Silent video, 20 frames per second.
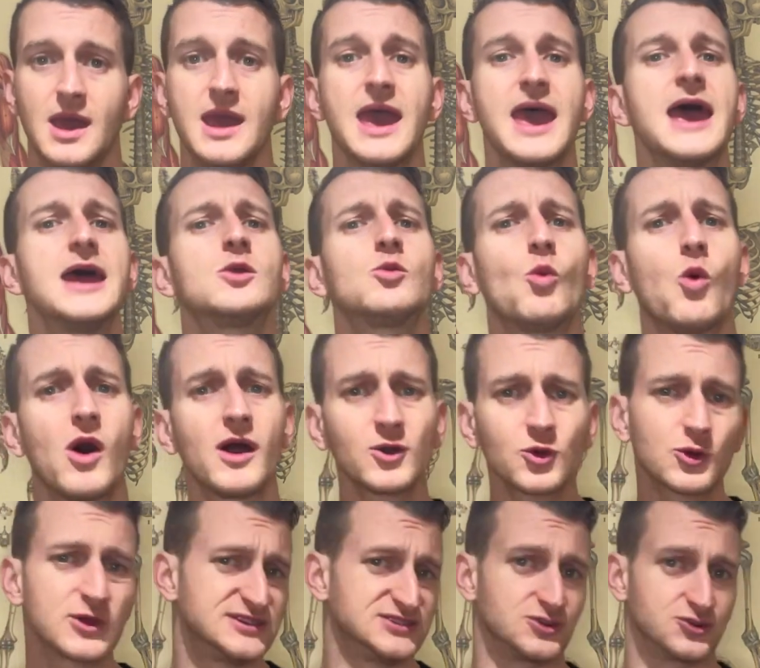In one
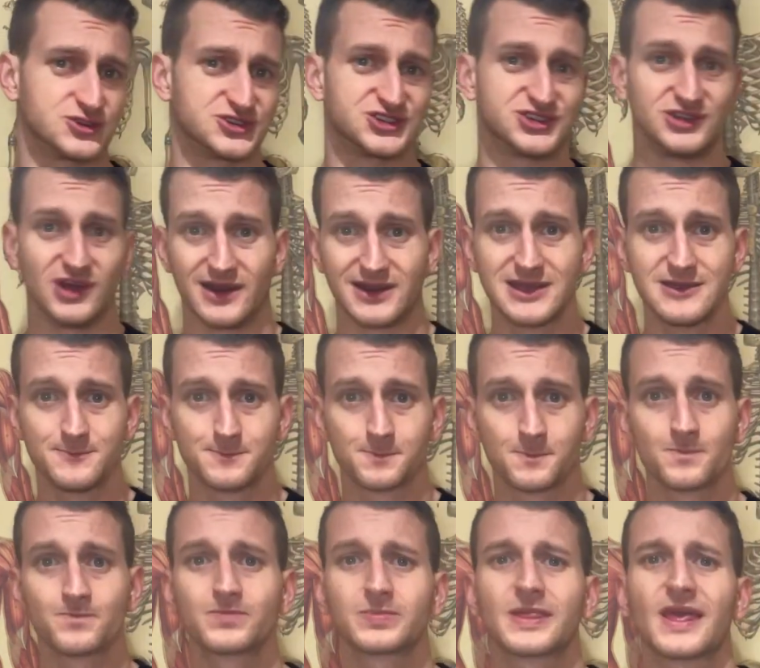research study,
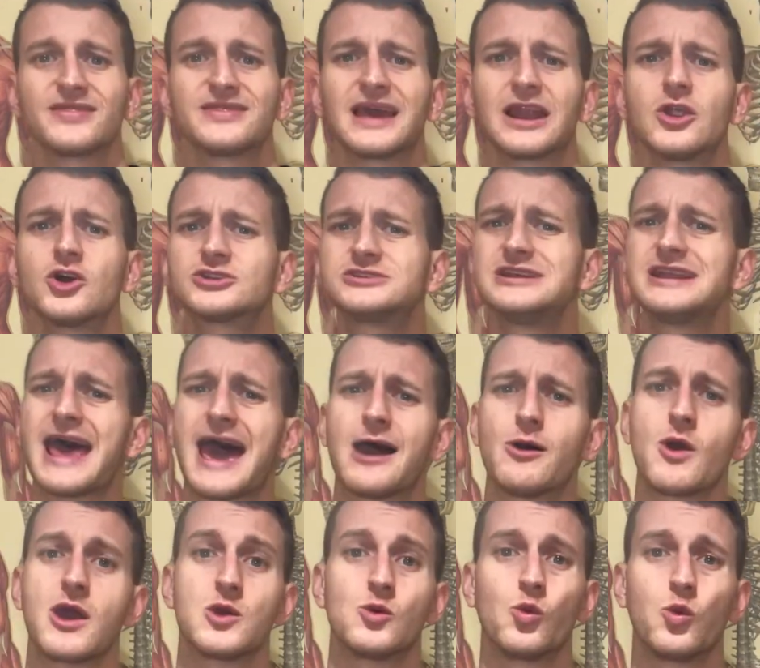they looked at how
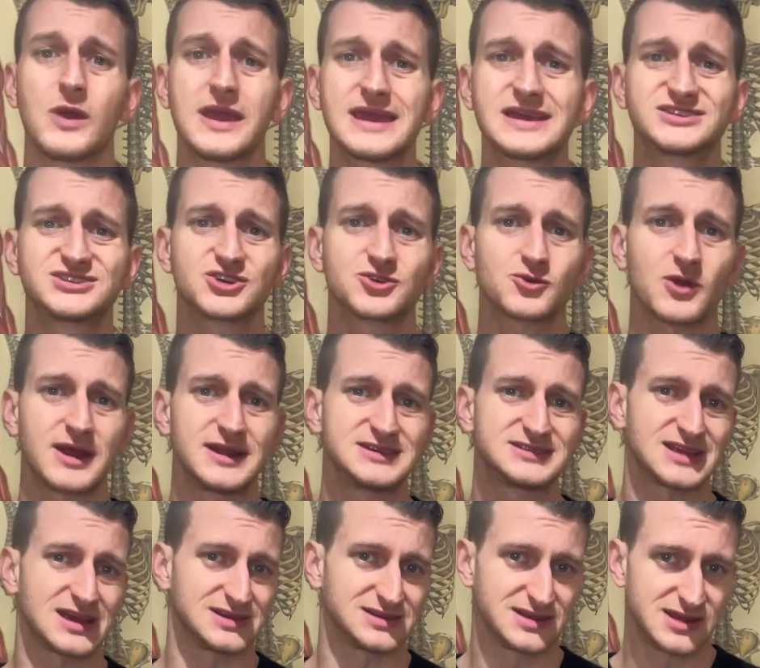a weak serratus
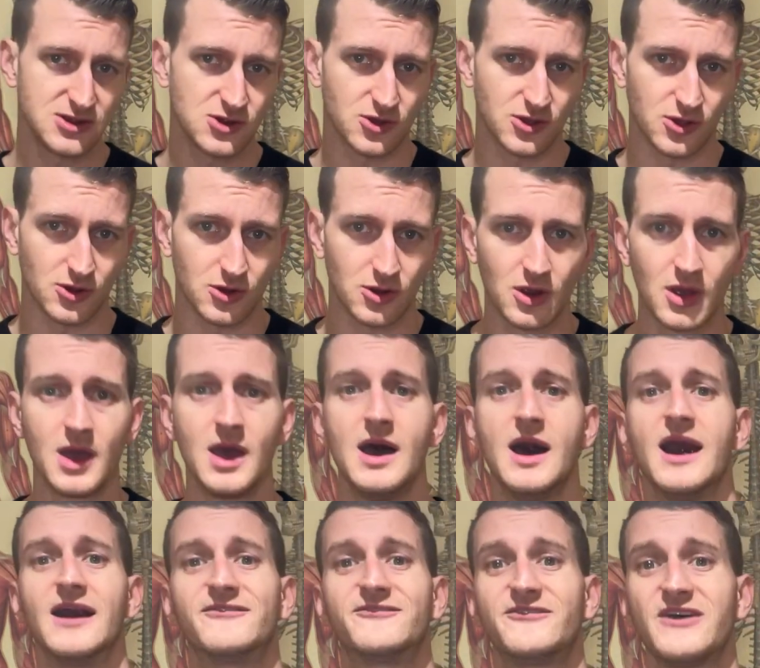anterior
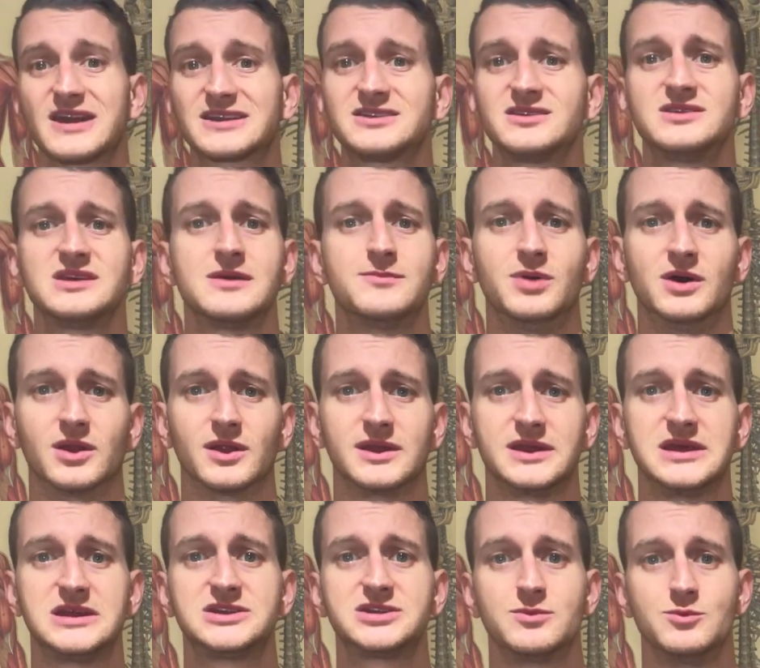affected the
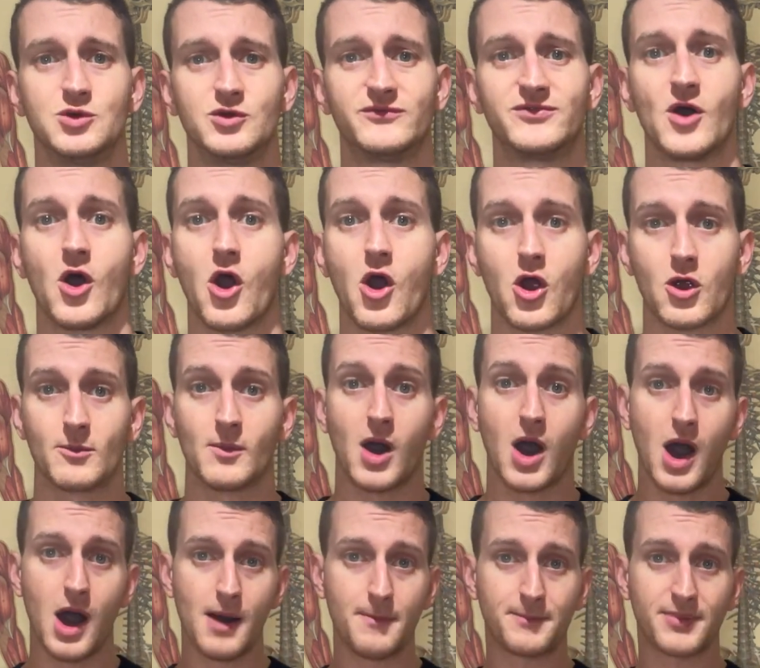ability to move the arm
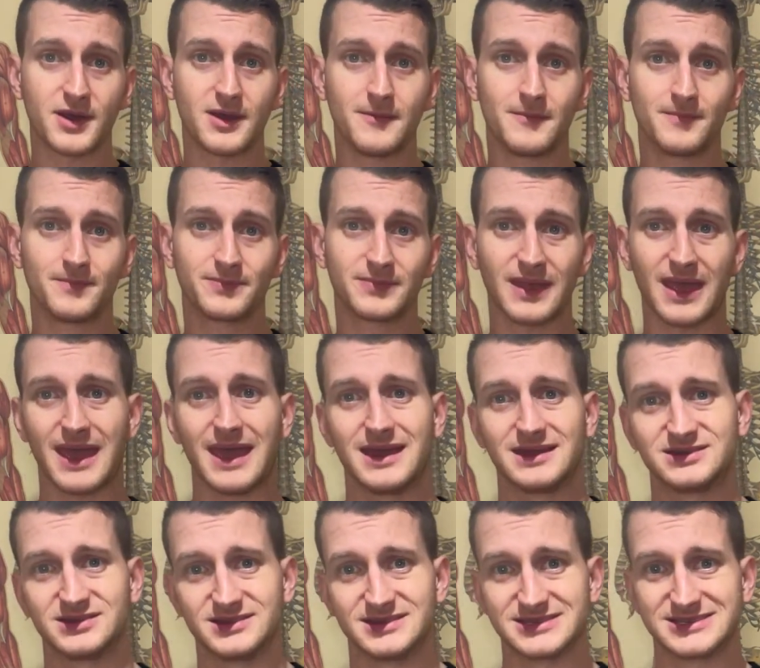up and
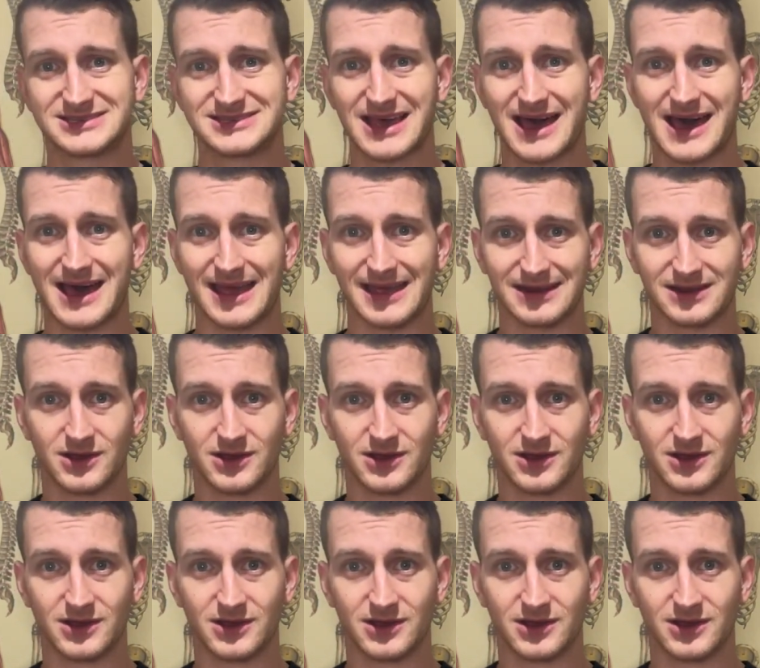to the side.